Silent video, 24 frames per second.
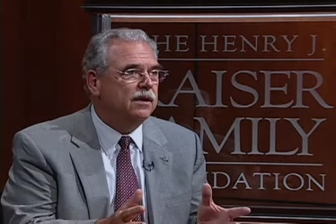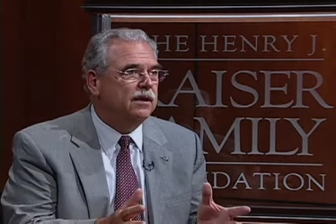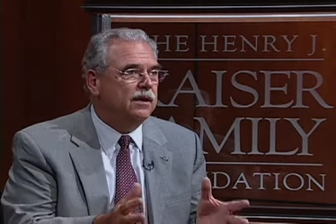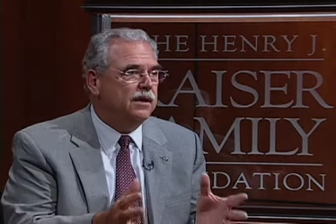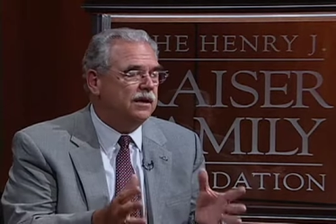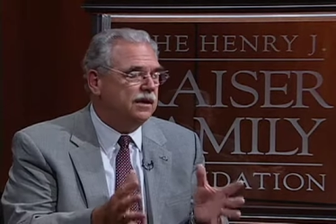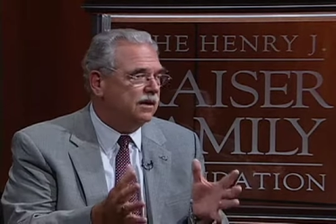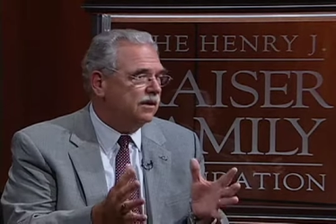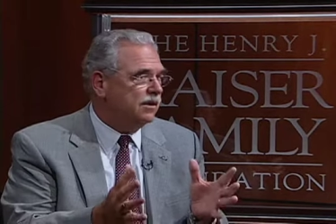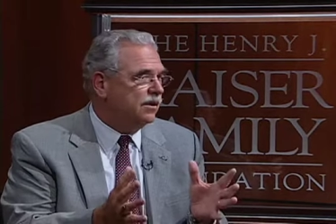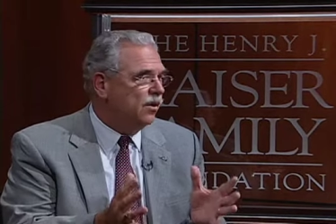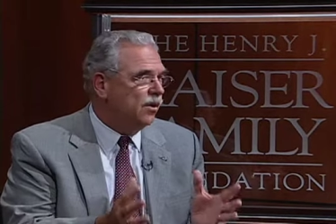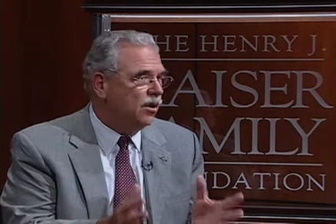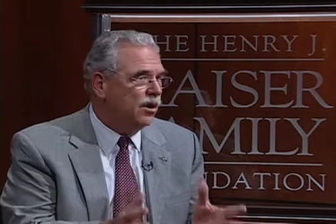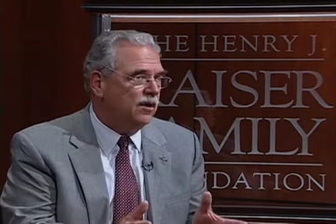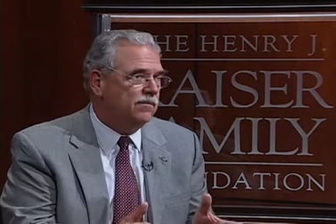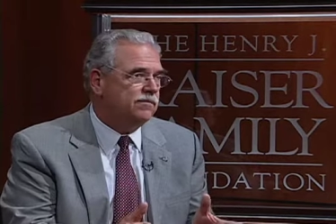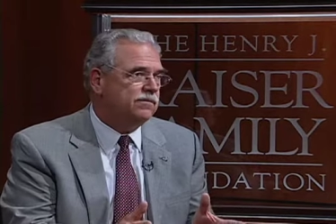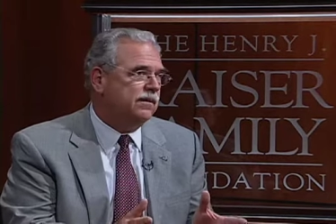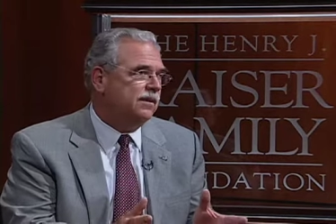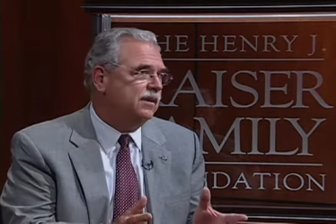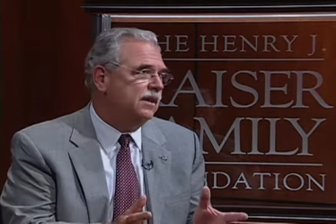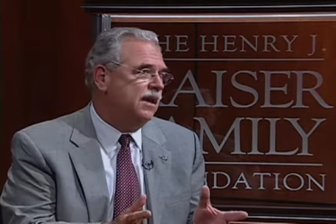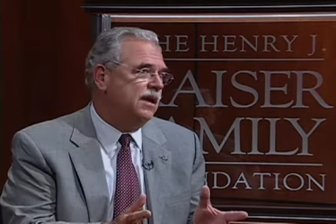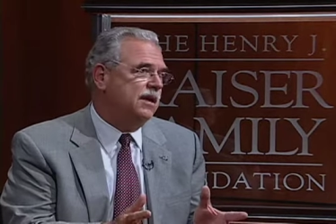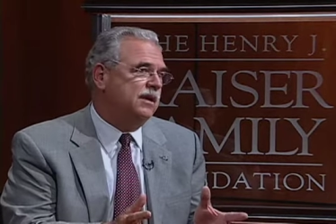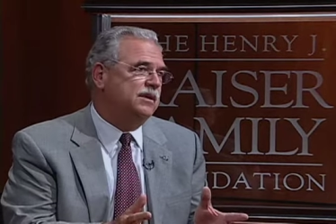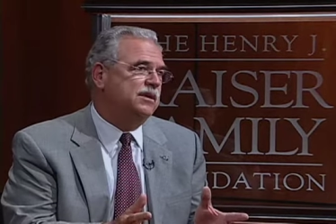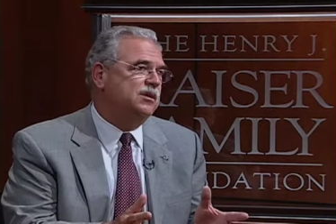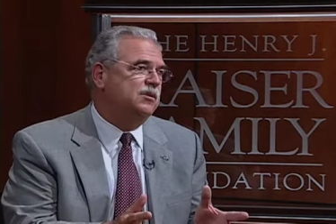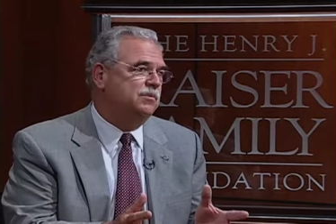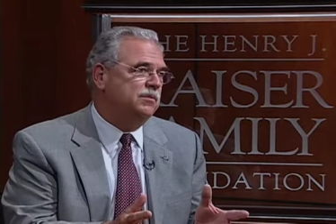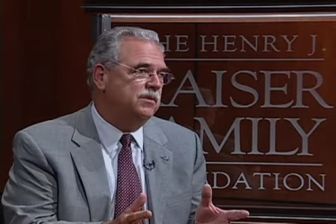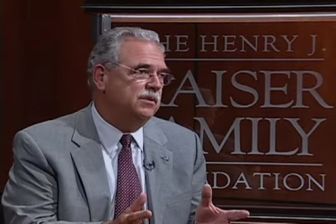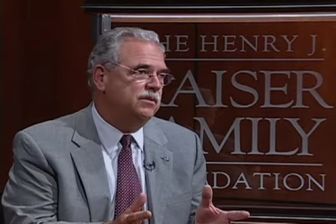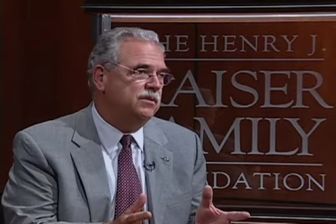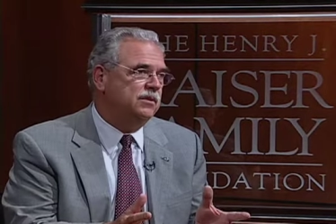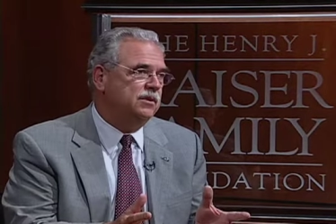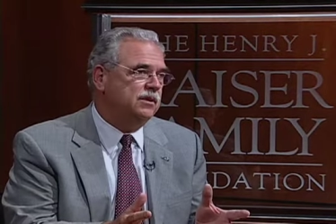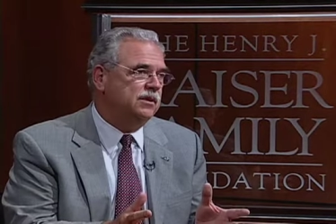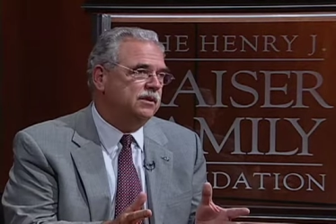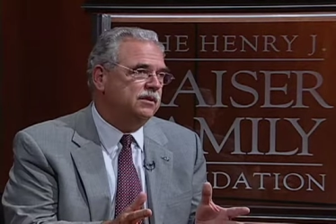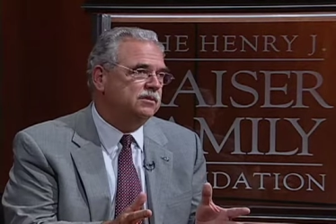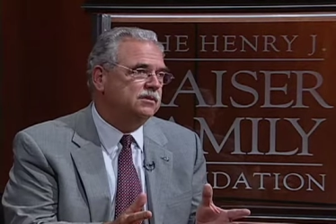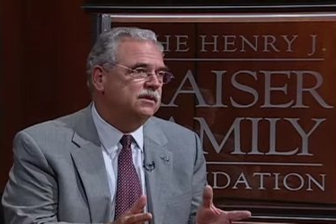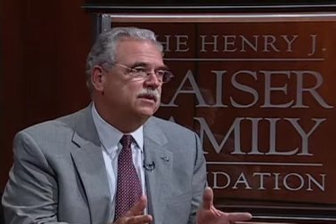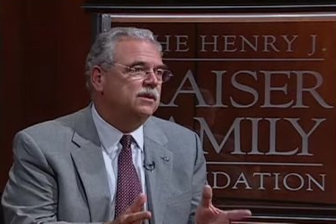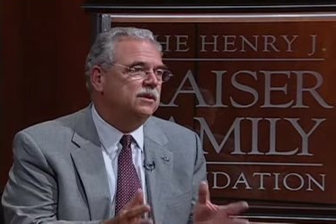In an awful lot of
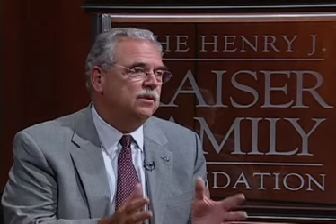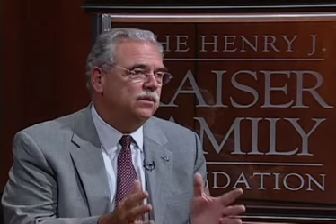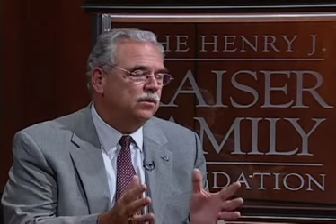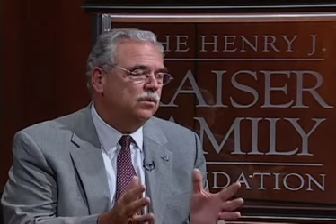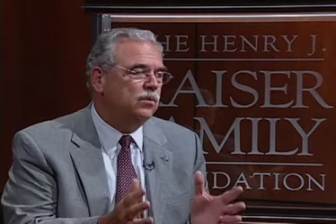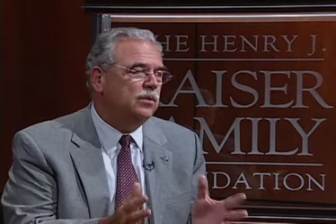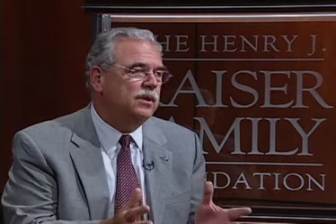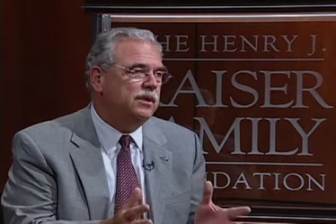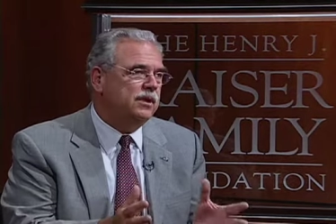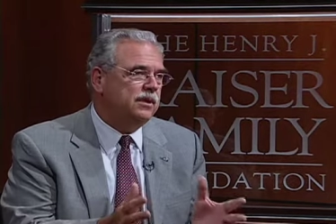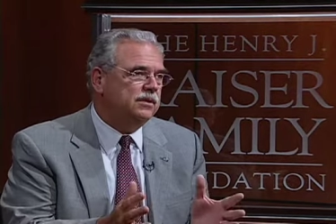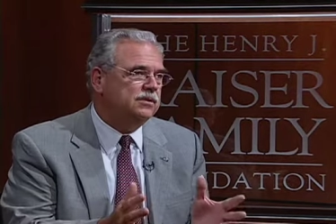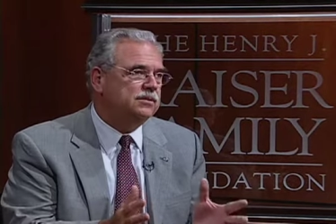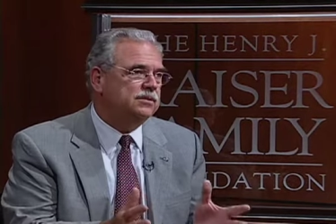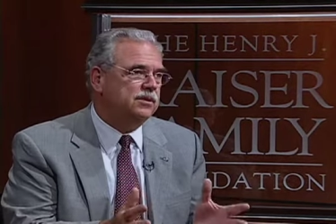communities, we need